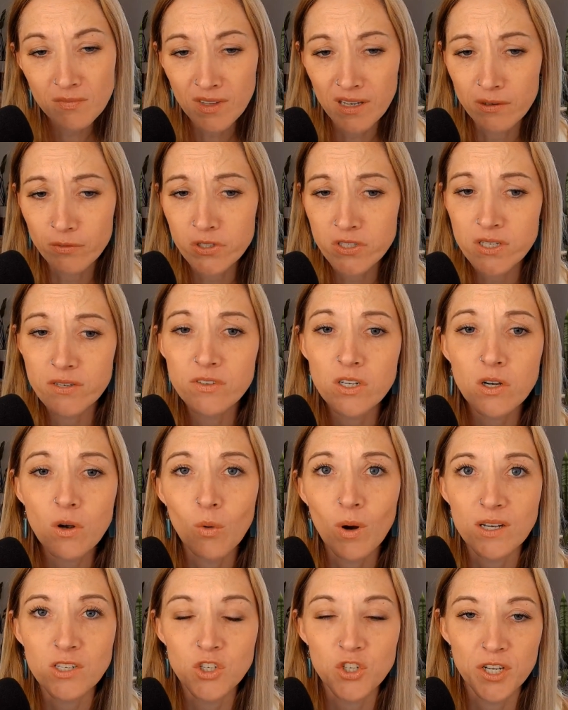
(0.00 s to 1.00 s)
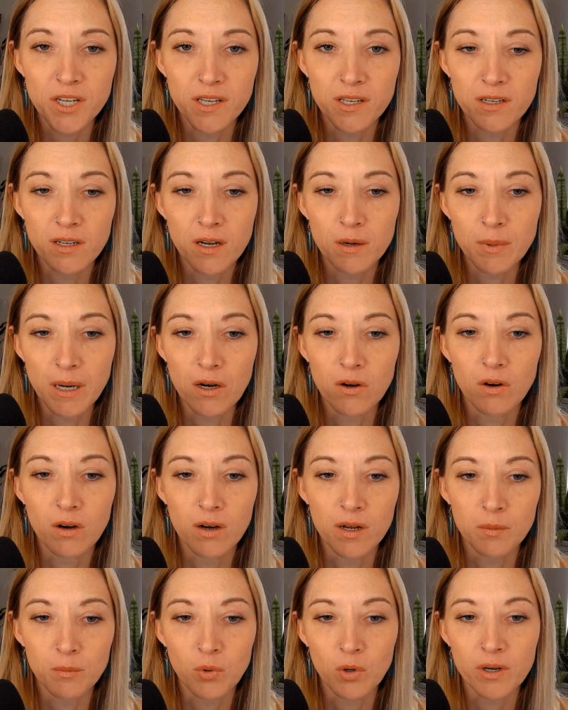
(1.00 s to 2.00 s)
I received a question about
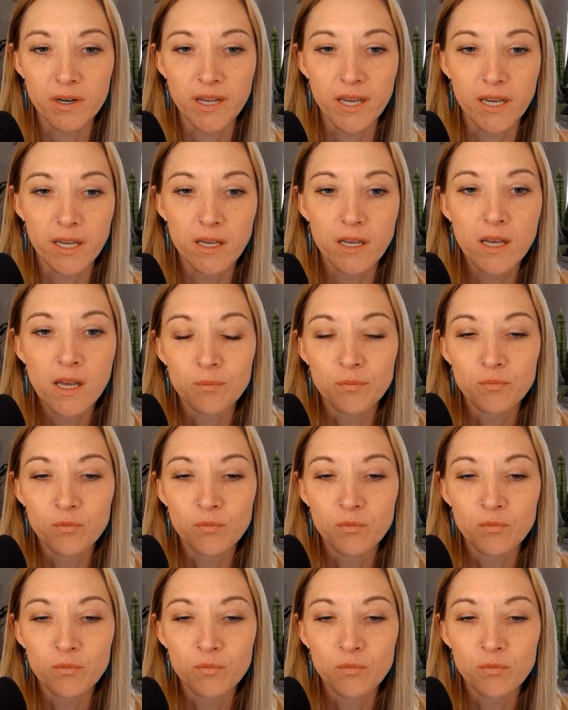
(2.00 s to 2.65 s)
onboarding